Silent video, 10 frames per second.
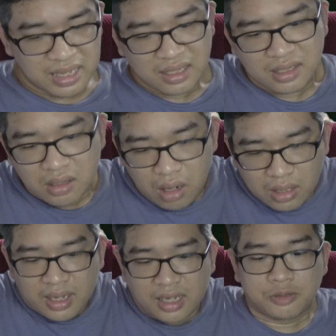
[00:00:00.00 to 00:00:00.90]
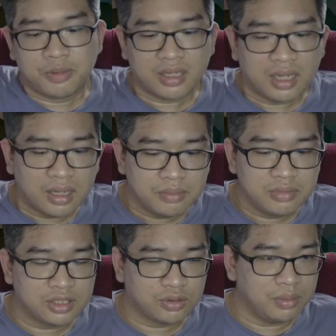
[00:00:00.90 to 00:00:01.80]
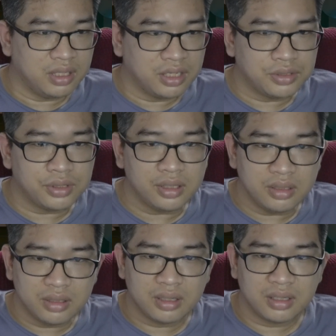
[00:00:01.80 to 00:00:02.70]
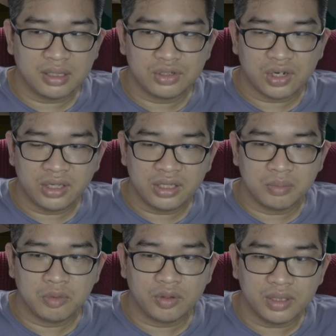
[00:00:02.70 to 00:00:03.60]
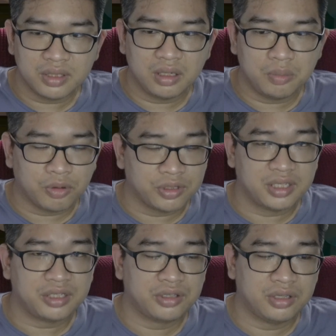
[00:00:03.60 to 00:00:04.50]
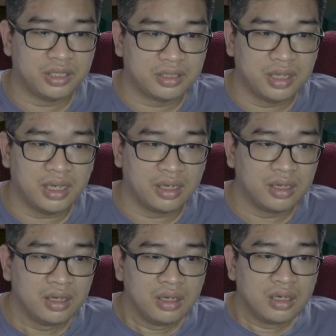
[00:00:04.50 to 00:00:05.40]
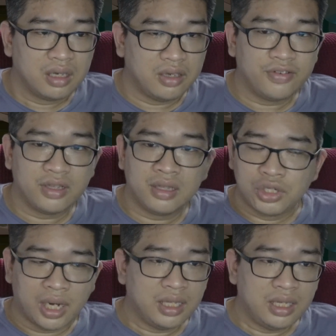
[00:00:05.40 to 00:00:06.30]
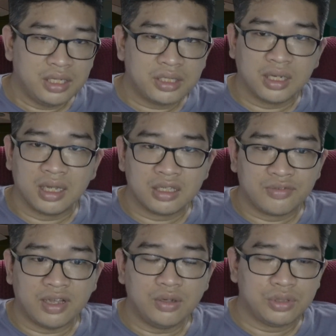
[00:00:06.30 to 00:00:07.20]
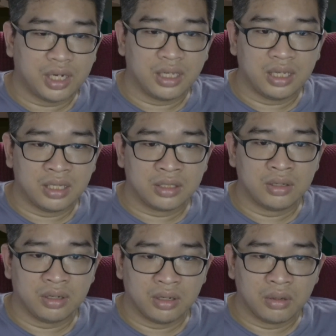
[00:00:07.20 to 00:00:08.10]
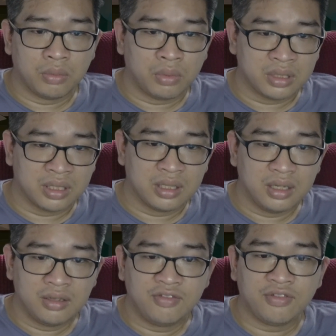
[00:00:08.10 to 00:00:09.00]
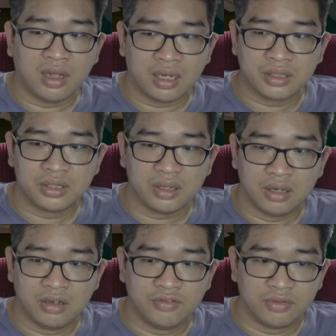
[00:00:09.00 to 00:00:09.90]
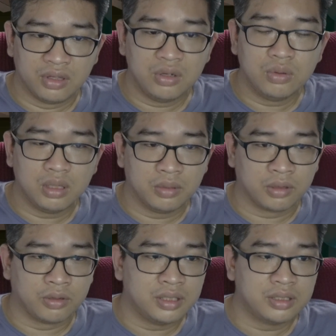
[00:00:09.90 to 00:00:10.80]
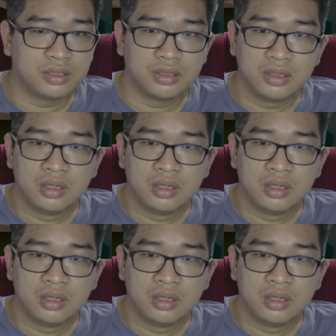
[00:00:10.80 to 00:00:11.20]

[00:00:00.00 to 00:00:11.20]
That's the context, but discrimination against Chinese immigrants still persists to this day. Even Chinese against fellow Chinese. There was an influx of new immigrants